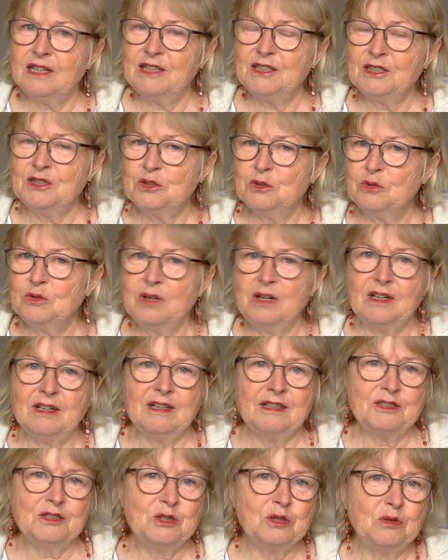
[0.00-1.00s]
and doodle
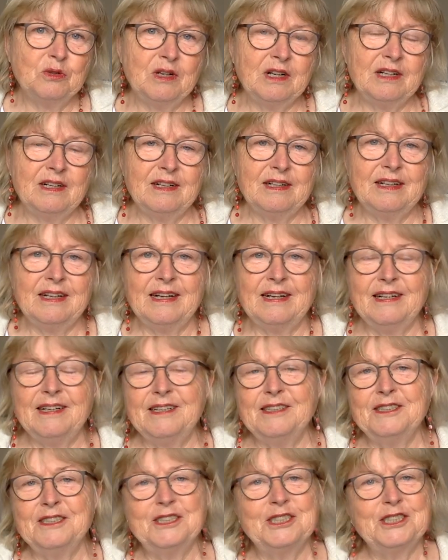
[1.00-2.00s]
and doodle
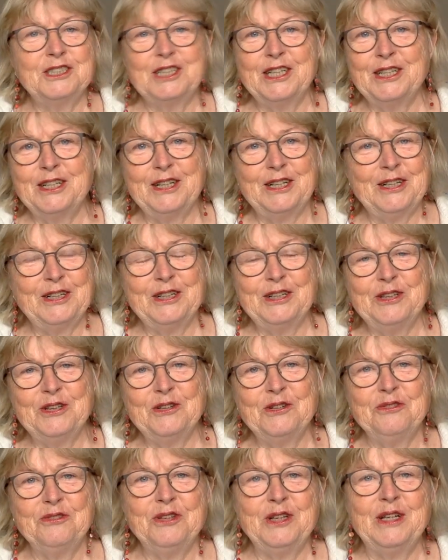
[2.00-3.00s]
until
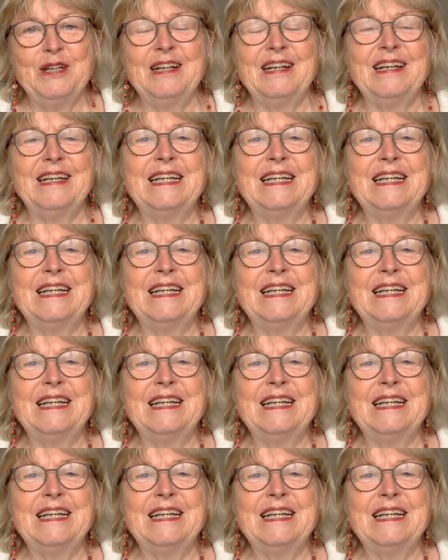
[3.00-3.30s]
you feel